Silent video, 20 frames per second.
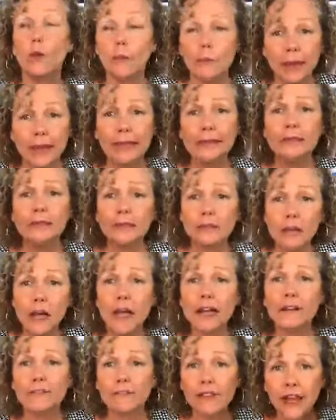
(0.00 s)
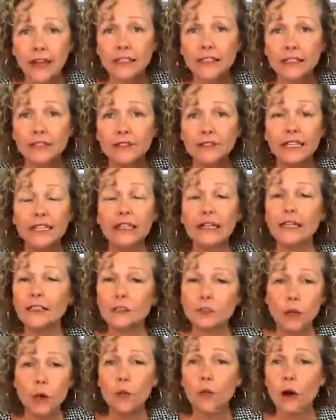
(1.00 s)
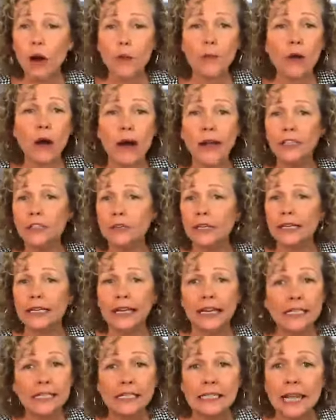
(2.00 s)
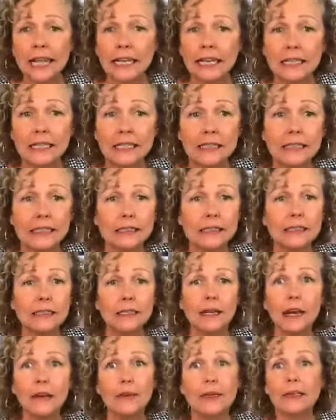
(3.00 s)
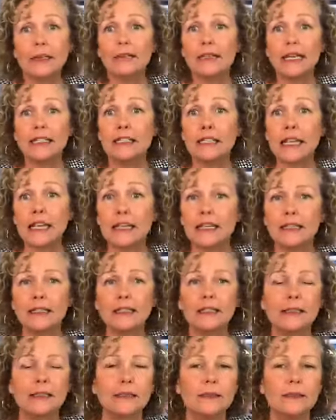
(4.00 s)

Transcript: What makes this diet effective is low carbohydrate intake. I mean, that's it.